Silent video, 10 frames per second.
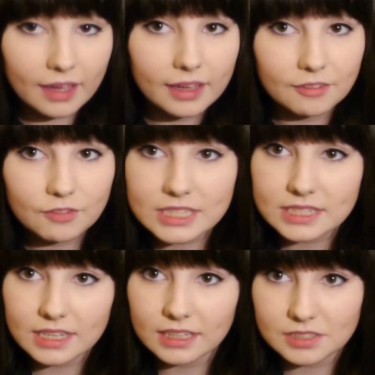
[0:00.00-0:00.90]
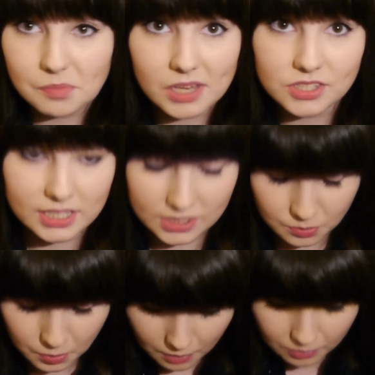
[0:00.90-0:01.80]
First thing to mention is
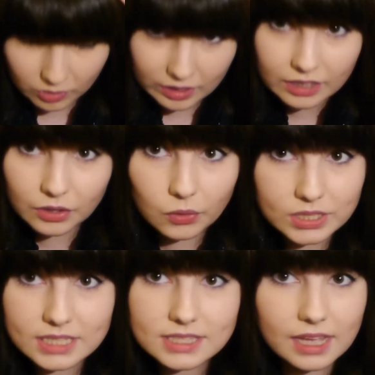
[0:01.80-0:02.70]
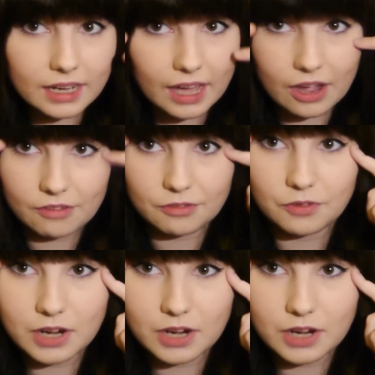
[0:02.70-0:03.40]
you probably noticed I now have a